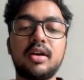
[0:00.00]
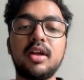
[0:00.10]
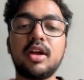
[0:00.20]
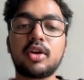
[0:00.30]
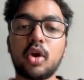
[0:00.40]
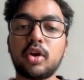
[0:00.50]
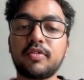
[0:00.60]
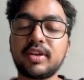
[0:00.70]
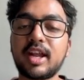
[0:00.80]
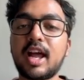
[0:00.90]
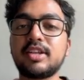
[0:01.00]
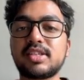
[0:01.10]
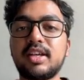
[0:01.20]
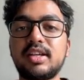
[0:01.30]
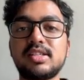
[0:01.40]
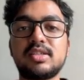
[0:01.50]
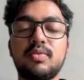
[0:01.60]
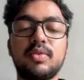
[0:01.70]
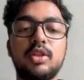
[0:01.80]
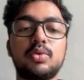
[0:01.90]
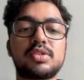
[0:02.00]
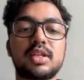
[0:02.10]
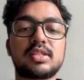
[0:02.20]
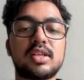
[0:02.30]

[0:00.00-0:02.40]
Claude often hallucinates with those things.